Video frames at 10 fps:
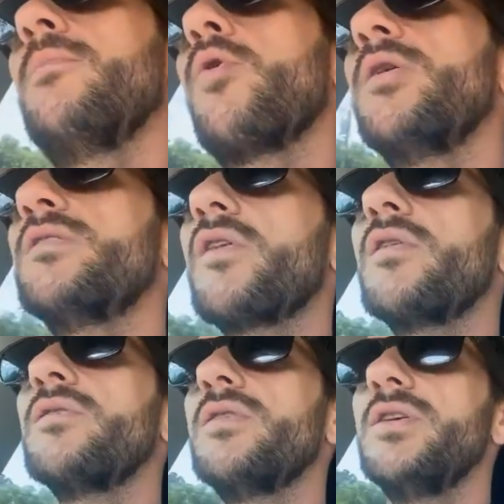Or you
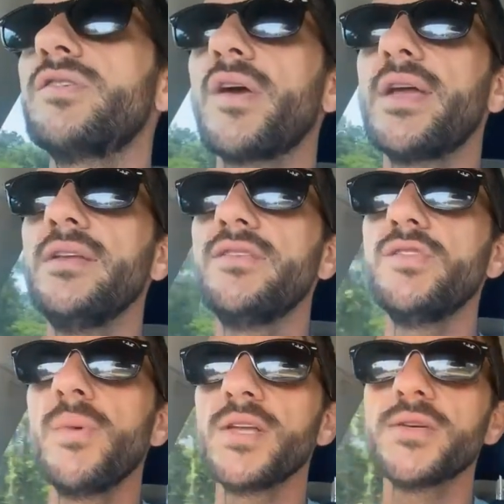start getting
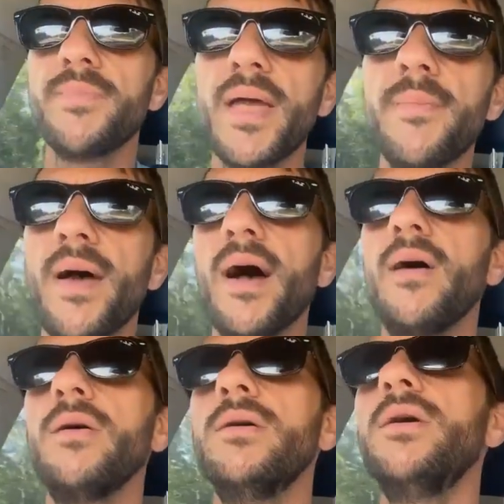too much in
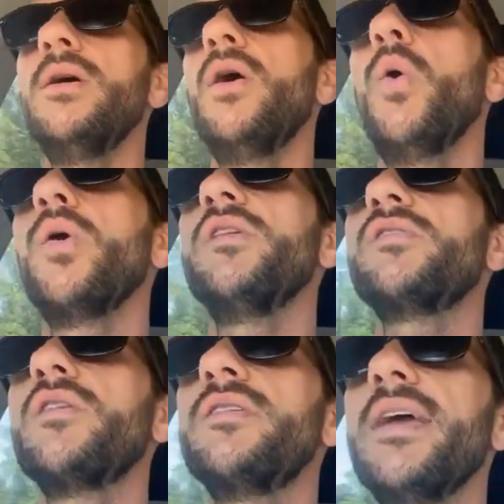PayPal. Or you start